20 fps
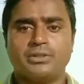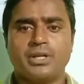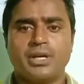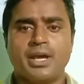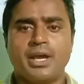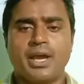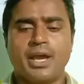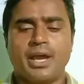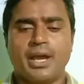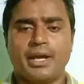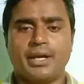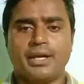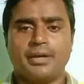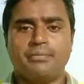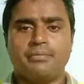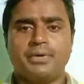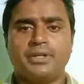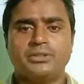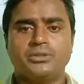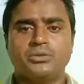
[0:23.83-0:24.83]
Again,
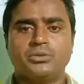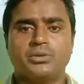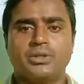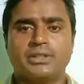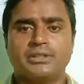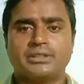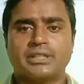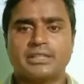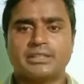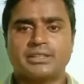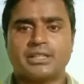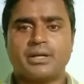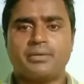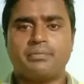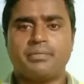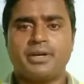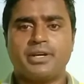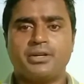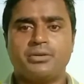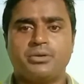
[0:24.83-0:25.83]
please student, subscribe my
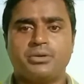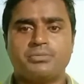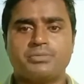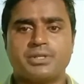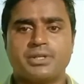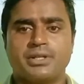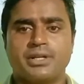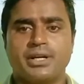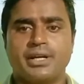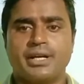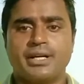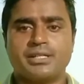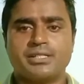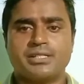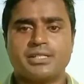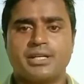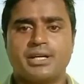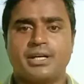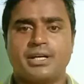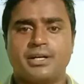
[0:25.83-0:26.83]
YouTube channel and
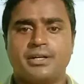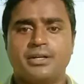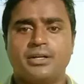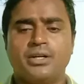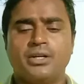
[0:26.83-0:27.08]
share